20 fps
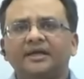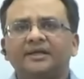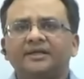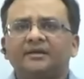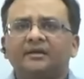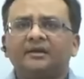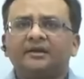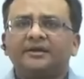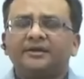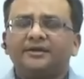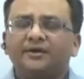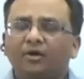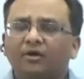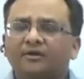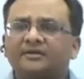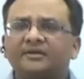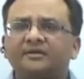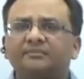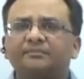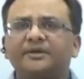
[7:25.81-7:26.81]
in
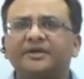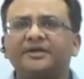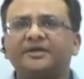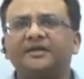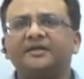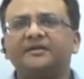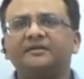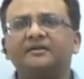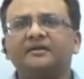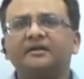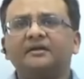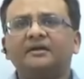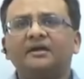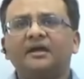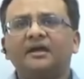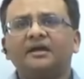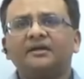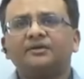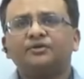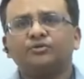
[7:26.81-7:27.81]
northern Britain
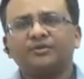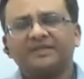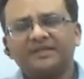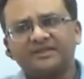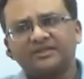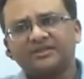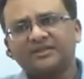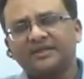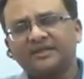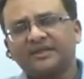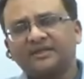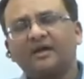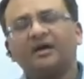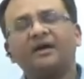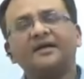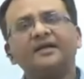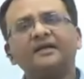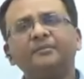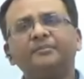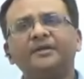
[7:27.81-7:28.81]
to distant
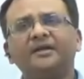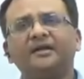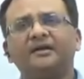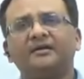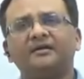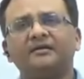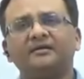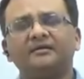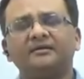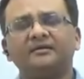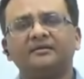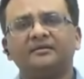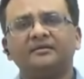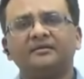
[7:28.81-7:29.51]
Arabia.